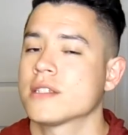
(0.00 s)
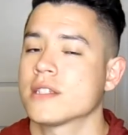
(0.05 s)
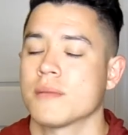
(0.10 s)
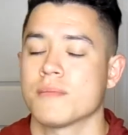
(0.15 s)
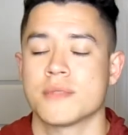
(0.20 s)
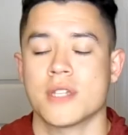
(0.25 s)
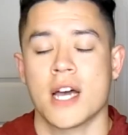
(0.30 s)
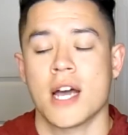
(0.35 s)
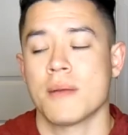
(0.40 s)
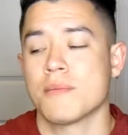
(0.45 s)

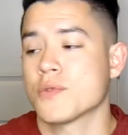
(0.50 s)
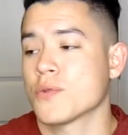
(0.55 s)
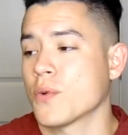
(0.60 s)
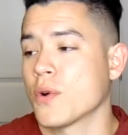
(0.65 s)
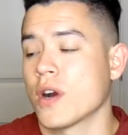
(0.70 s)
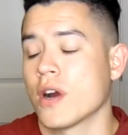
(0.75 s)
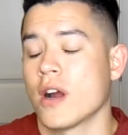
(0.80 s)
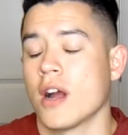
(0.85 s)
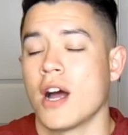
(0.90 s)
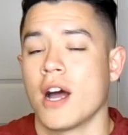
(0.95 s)
sometimes
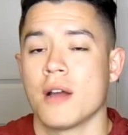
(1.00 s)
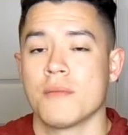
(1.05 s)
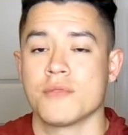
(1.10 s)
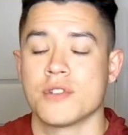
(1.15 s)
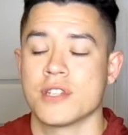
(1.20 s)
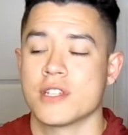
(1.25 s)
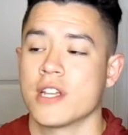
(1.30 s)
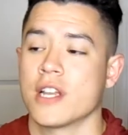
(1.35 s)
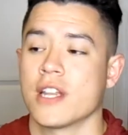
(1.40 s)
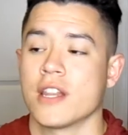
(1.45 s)
where I'm
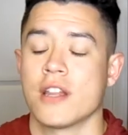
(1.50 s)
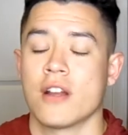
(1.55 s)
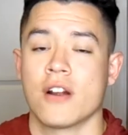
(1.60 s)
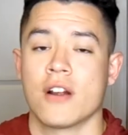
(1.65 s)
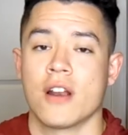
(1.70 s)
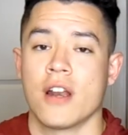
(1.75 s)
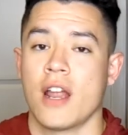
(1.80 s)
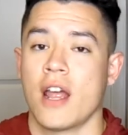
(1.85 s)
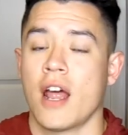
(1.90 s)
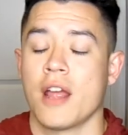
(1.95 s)
just sitting
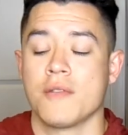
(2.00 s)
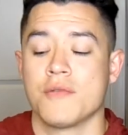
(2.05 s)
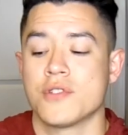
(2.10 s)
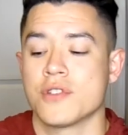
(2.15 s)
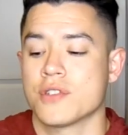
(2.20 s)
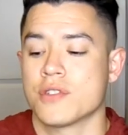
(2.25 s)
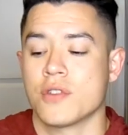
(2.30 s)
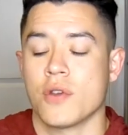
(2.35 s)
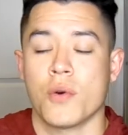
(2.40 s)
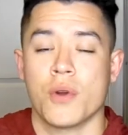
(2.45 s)
there and I
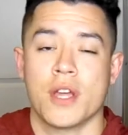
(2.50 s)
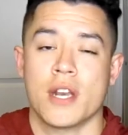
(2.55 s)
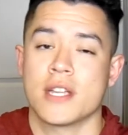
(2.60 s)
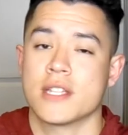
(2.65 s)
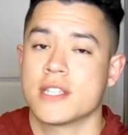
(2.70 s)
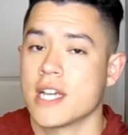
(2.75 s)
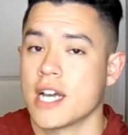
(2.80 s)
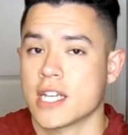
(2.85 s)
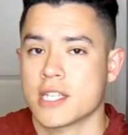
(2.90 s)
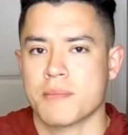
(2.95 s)
just don't get a
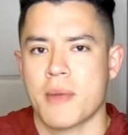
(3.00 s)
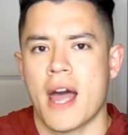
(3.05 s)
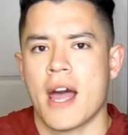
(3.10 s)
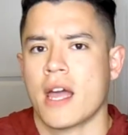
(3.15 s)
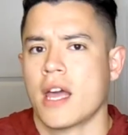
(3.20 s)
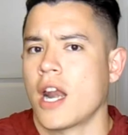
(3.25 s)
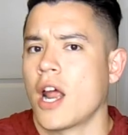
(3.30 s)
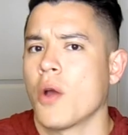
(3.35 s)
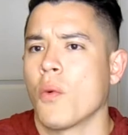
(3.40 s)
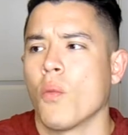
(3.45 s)
text
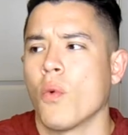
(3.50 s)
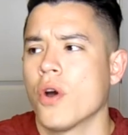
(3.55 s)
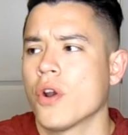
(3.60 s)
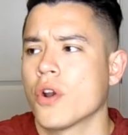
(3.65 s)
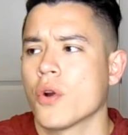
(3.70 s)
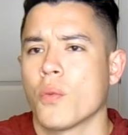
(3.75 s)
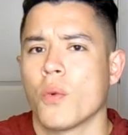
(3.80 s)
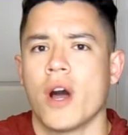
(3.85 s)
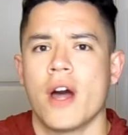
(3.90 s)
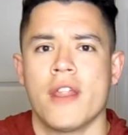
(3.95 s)
back and I
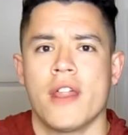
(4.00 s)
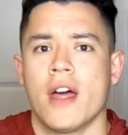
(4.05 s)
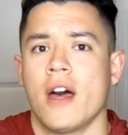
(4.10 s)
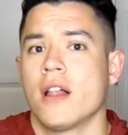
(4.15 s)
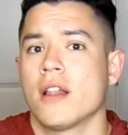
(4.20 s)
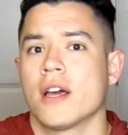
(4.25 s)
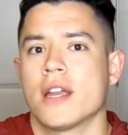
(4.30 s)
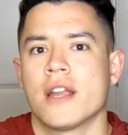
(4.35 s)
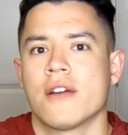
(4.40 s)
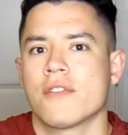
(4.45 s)
wonder why the
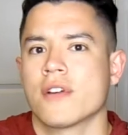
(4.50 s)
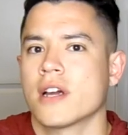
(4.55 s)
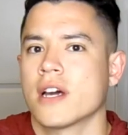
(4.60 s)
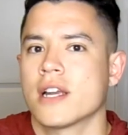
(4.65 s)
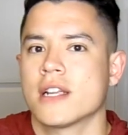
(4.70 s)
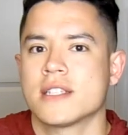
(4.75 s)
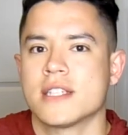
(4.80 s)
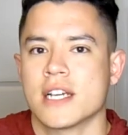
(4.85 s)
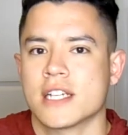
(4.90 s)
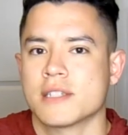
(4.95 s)
hell I never
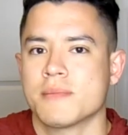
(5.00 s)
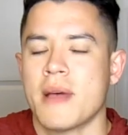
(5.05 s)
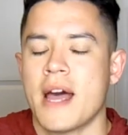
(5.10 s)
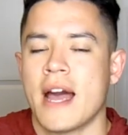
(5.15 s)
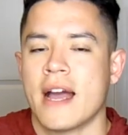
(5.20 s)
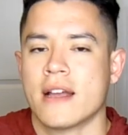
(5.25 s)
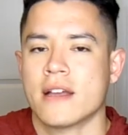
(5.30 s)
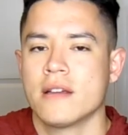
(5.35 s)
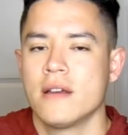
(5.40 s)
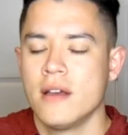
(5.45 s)
got a text
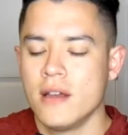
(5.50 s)
back.